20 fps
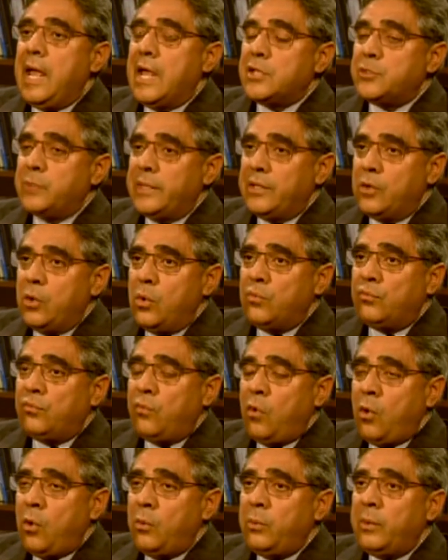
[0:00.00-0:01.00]
As we go
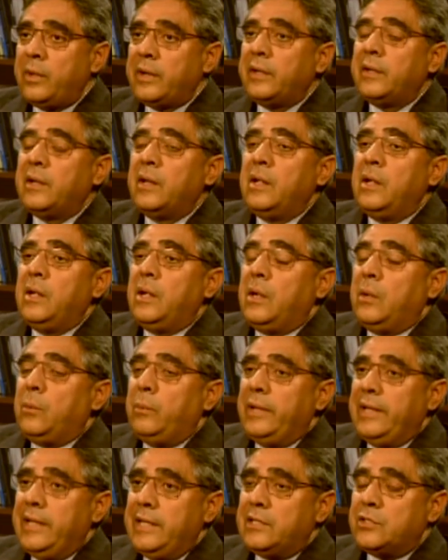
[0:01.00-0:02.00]
forward,
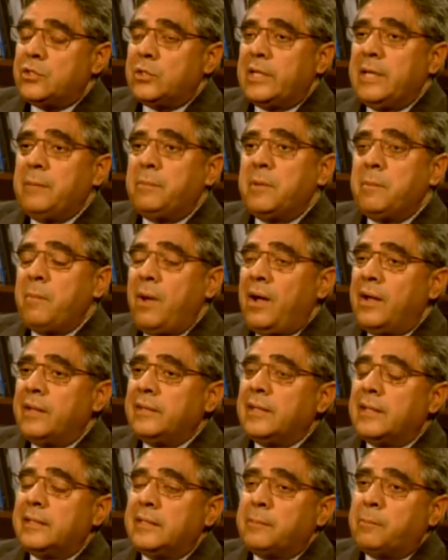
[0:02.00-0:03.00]
we need to keep in
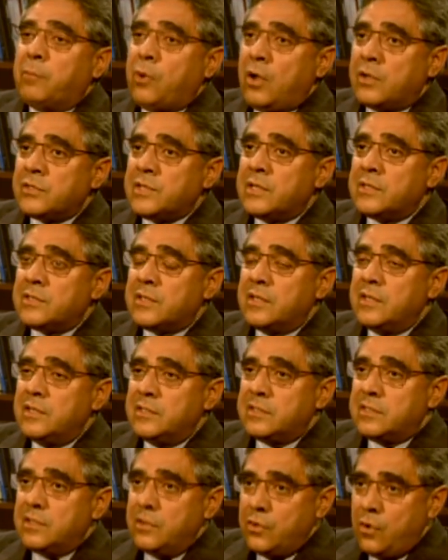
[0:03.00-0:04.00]
mind that the process
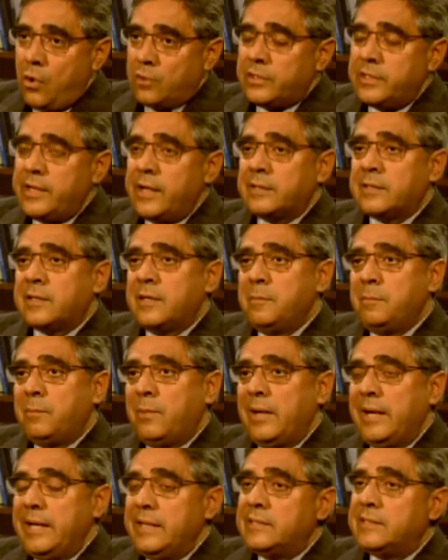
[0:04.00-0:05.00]
is not yet
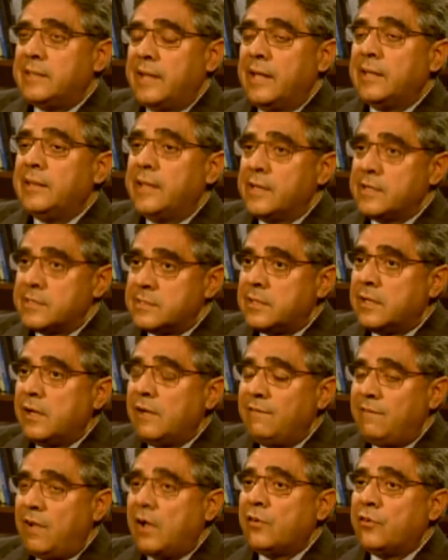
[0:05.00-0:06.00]
complete and there are
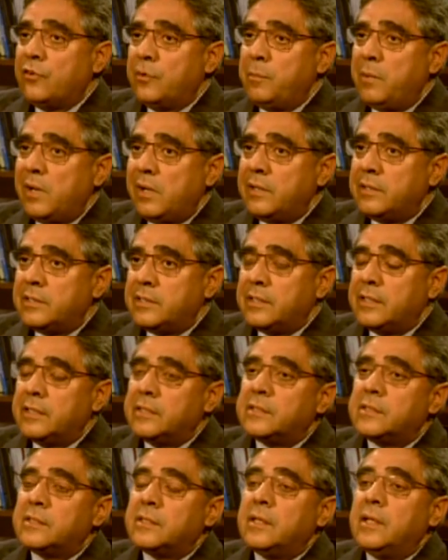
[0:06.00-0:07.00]
still
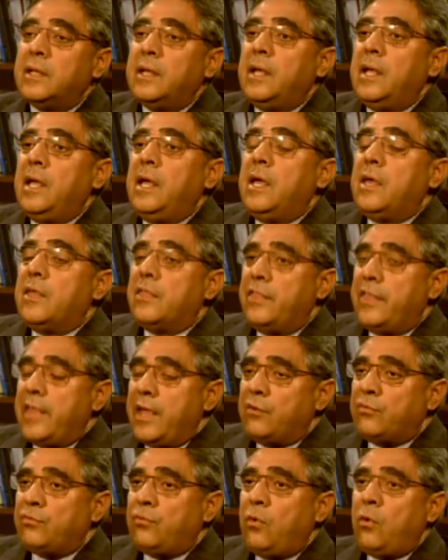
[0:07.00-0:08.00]
vulnerabilities.
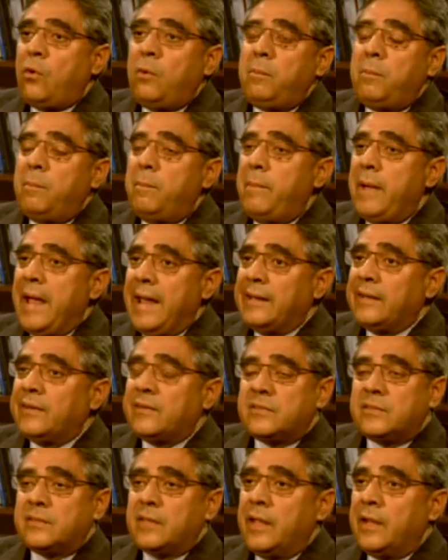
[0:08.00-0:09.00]
Therefore,
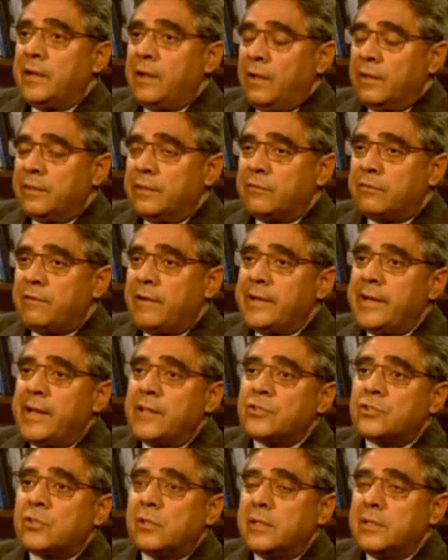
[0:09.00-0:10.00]
banks and other
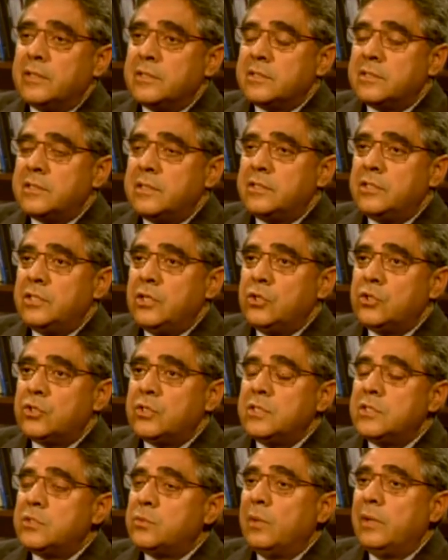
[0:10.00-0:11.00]
financial
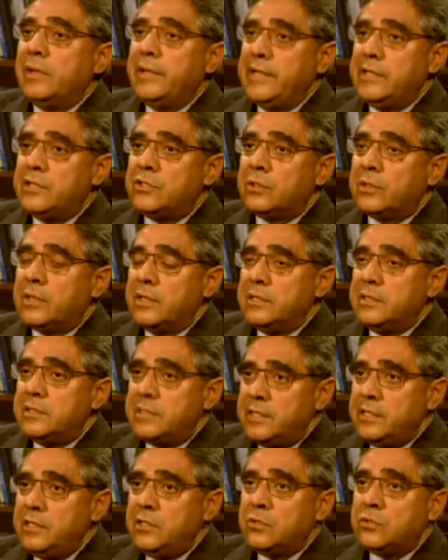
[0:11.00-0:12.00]
institutions will need to
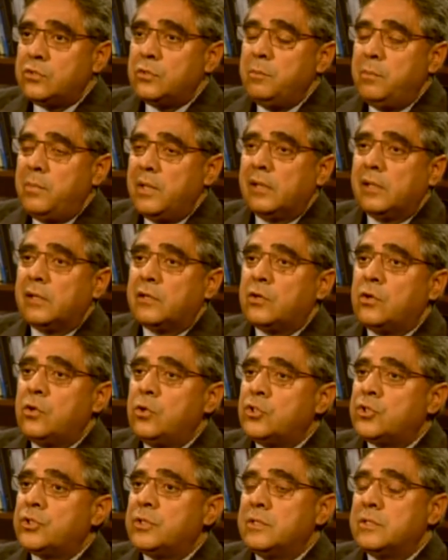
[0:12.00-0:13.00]
continue to build
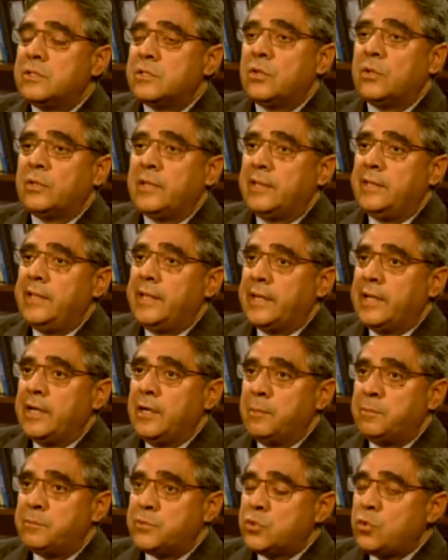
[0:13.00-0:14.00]
cushions so that they
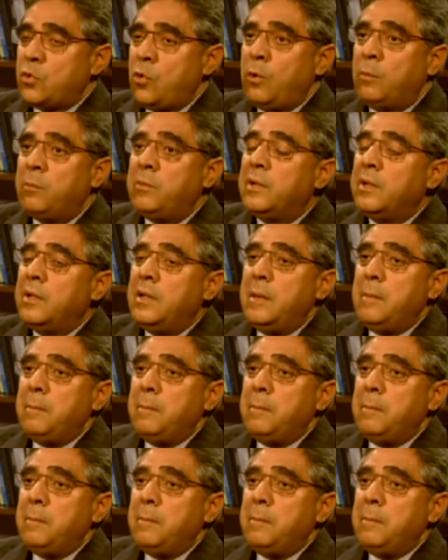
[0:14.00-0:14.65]
can absorb